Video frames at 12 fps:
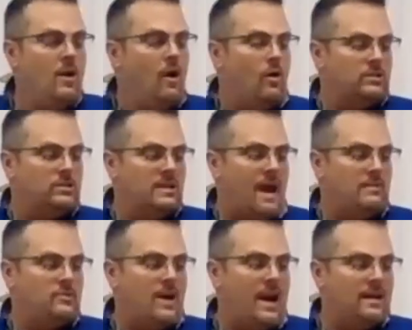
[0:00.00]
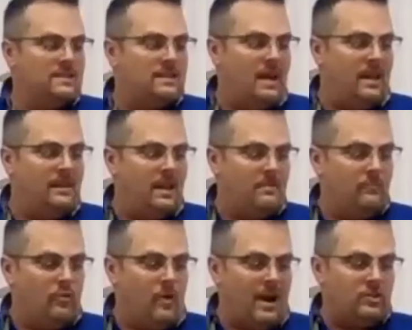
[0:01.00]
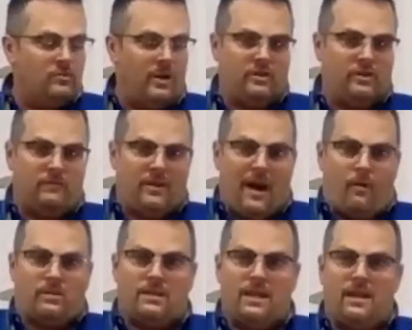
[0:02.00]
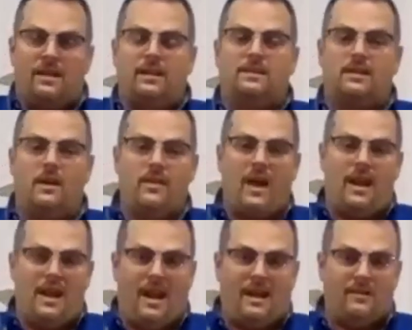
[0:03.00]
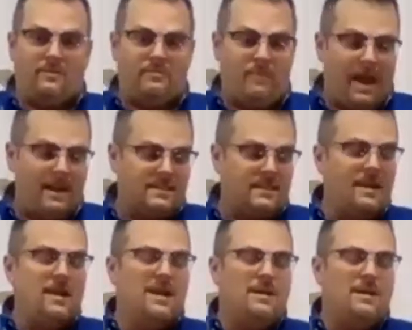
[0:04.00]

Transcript: or snapdragons, and then graduate your flowers in and sell that negative space.